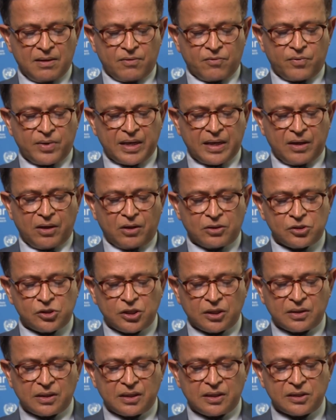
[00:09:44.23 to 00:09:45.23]
We are
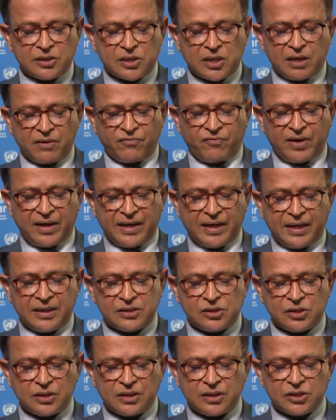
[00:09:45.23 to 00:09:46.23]
launching the Digital
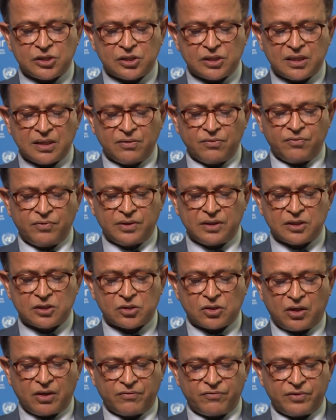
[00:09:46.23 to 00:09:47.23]
Finance Initiative with this
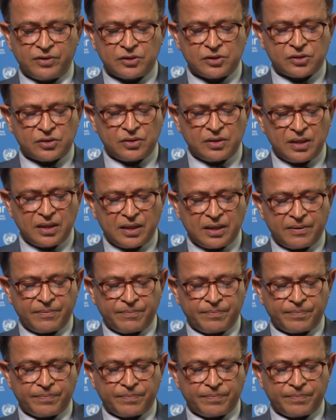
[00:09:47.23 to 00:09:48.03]
conference today.